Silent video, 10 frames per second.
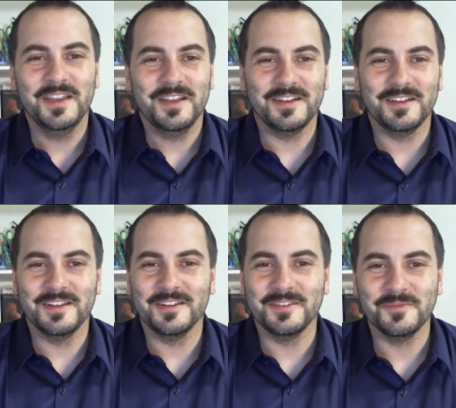
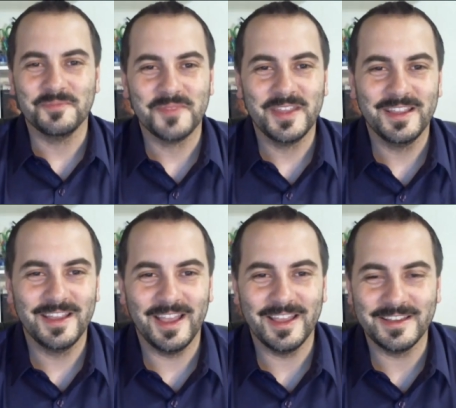um,
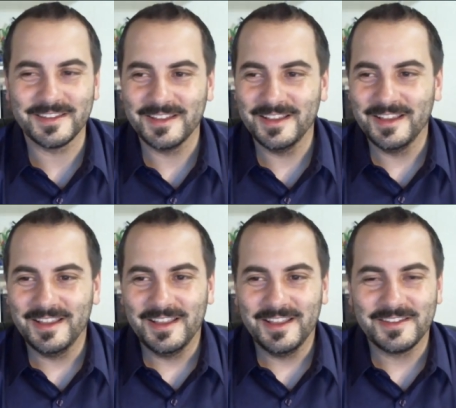and
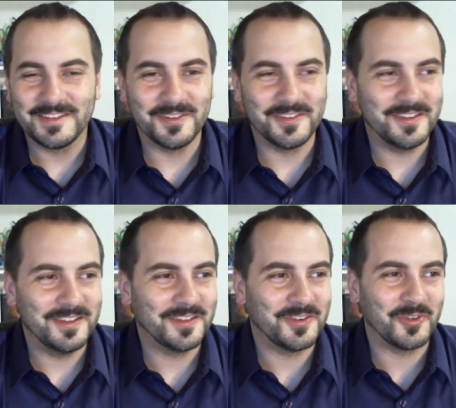some of the
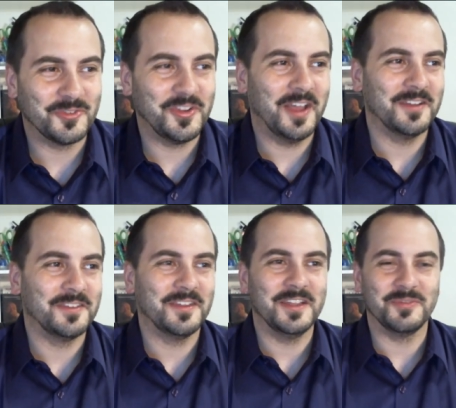uh, struggles she had on
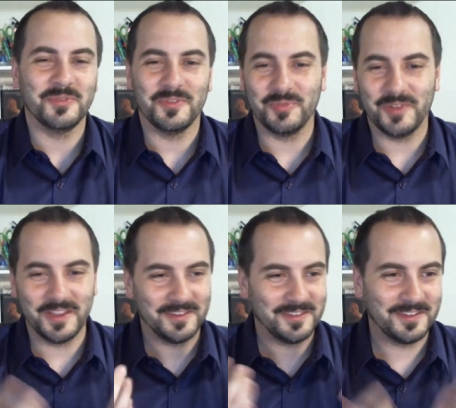stage with the
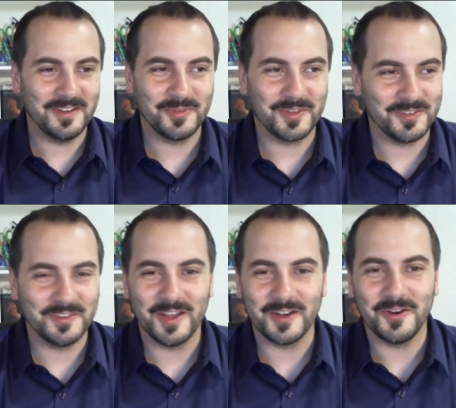plants yeah, because she's
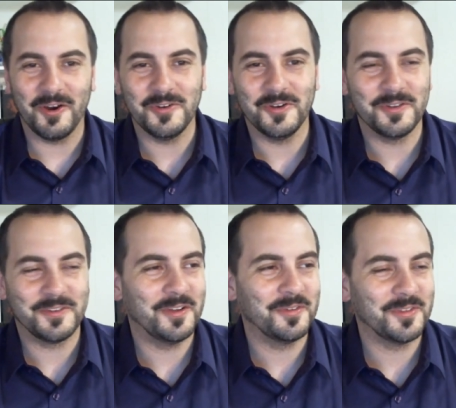not a gardener herself.